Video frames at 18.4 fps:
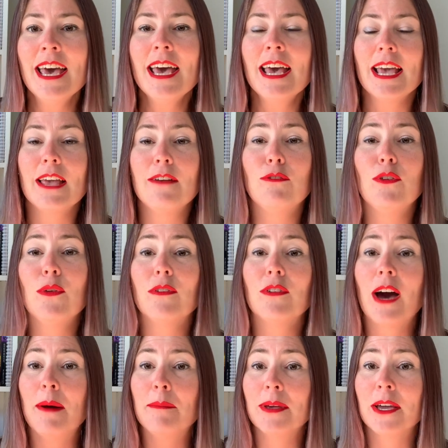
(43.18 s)
If you have
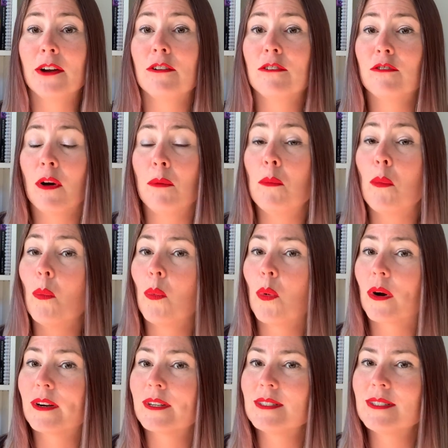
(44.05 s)
come here from
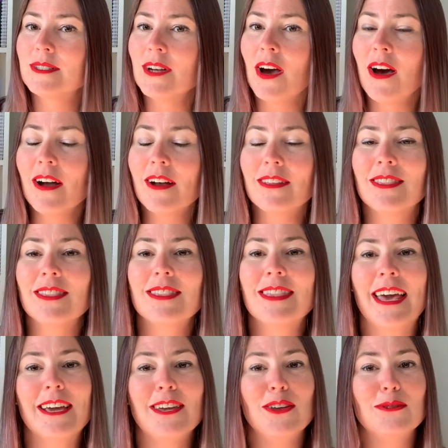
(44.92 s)
Wordstock,
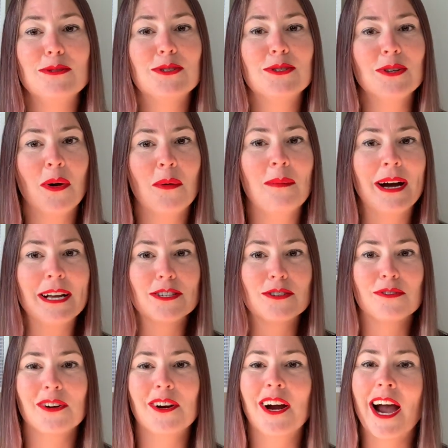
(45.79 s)
thank you so much
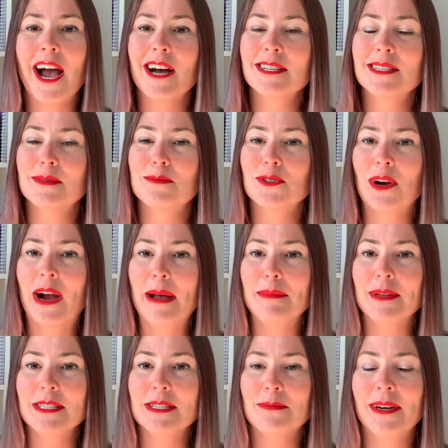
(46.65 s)
for
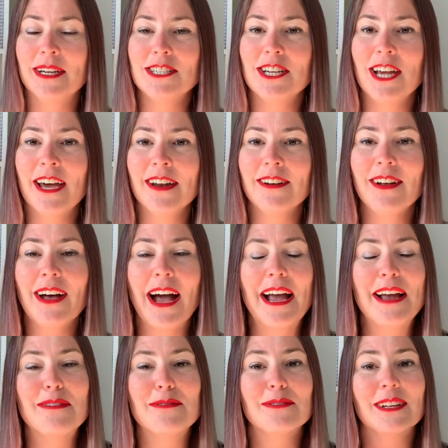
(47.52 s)
subscribing to my channel.
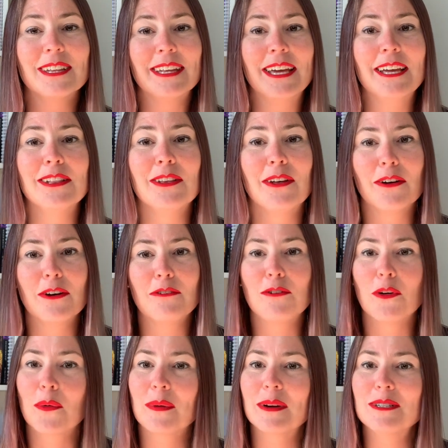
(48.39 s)
I really look
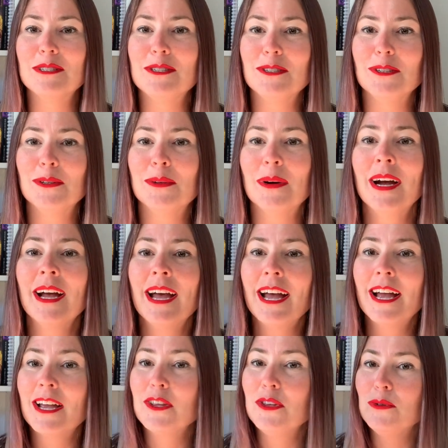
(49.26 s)
forward to
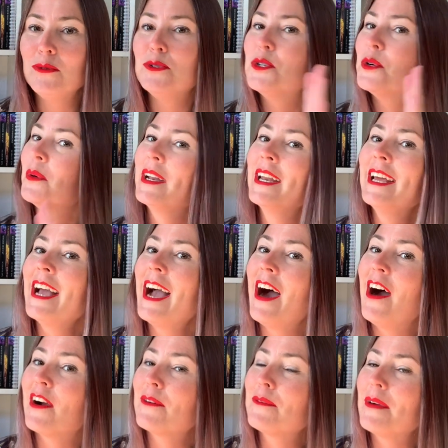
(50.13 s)
you joining
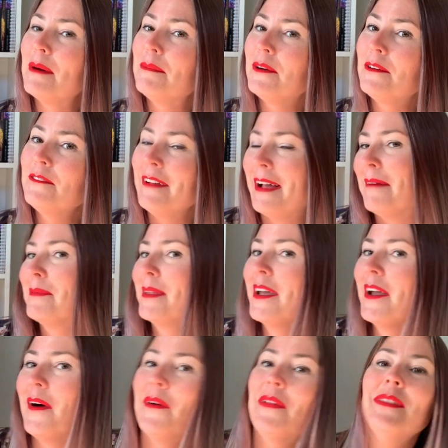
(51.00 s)
our Rebel
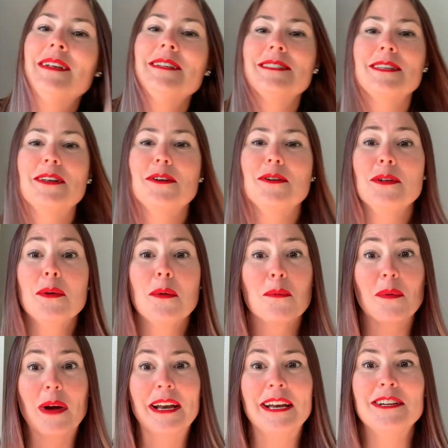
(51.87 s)
family on this little
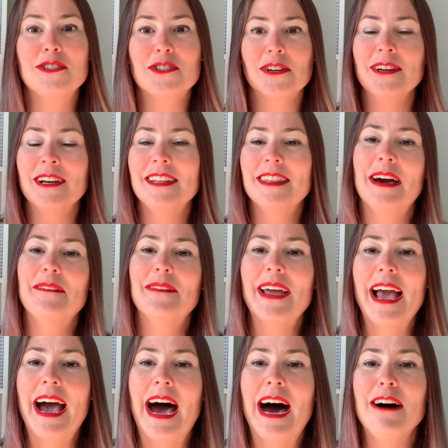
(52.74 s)
writing journey that
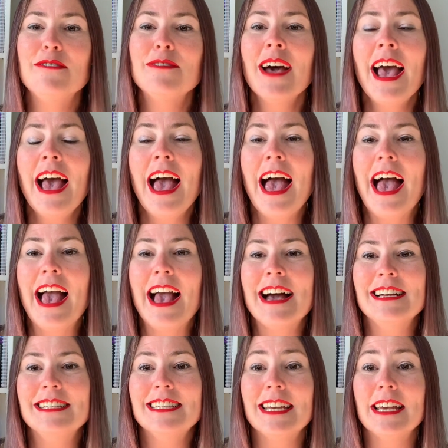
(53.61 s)
we have.
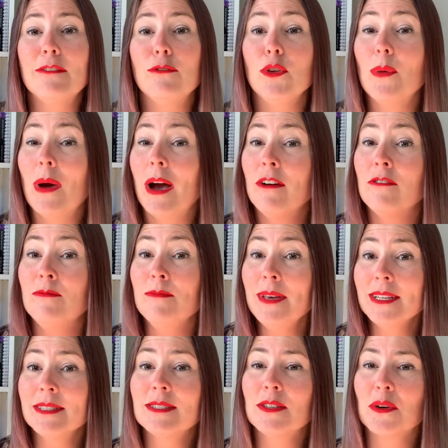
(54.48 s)
And if you have
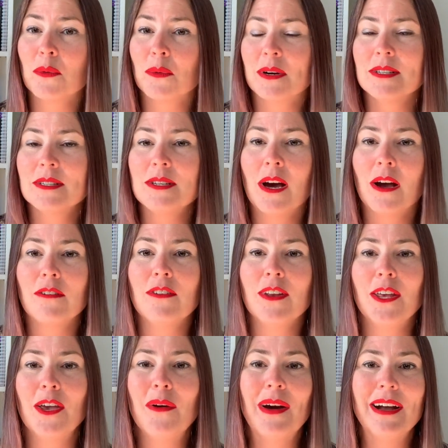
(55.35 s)
missed the Wordstock
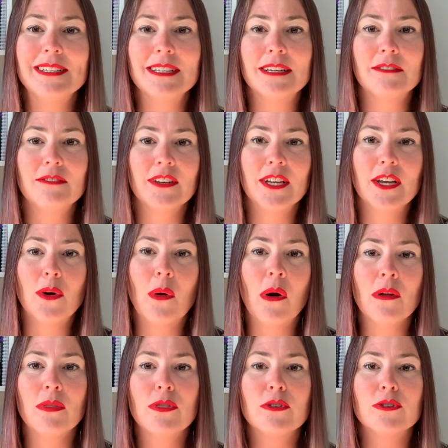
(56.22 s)
video, I did a video
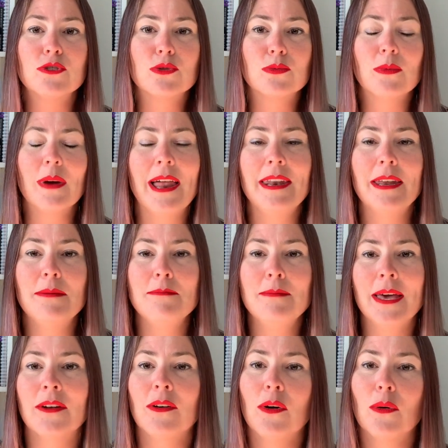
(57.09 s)
on the dreaded
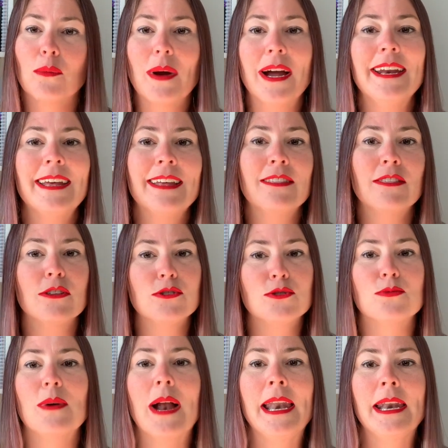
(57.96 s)
middle, writing the
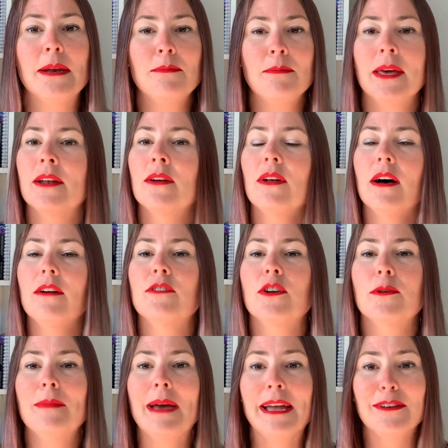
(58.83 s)
dreaded middle of
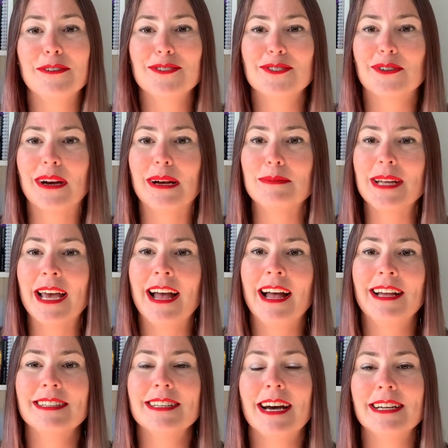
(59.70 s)
your manuscript.
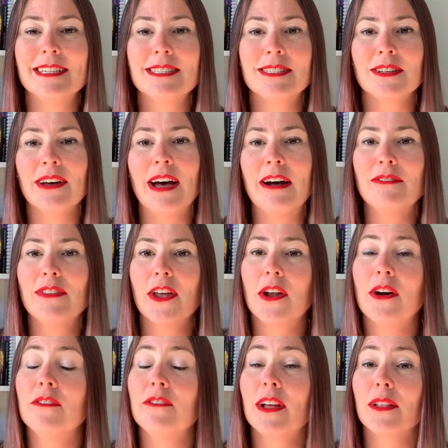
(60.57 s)
And I still have that
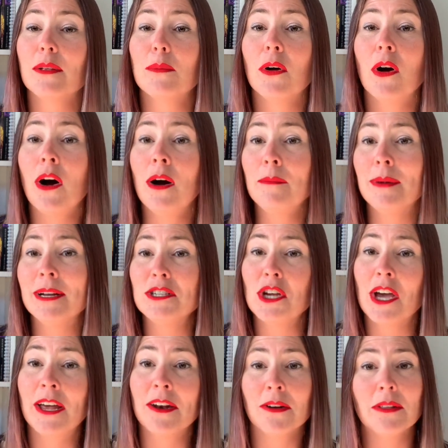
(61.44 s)
available on my
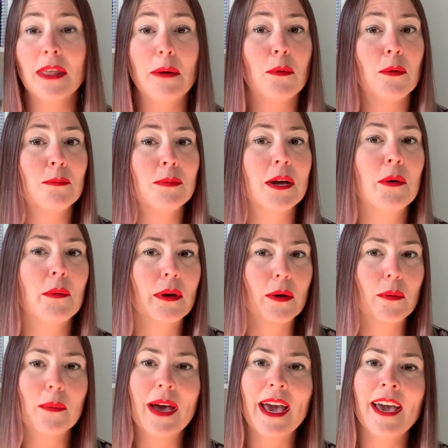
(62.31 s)
channel. That won't be going
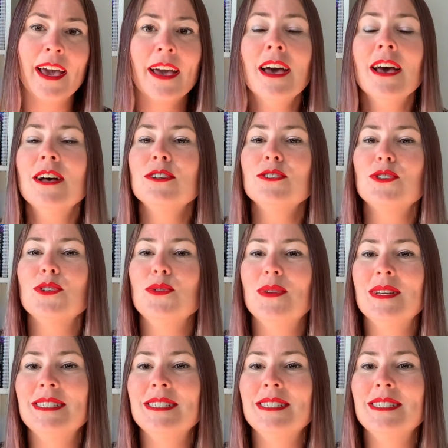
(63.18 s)
away. So you can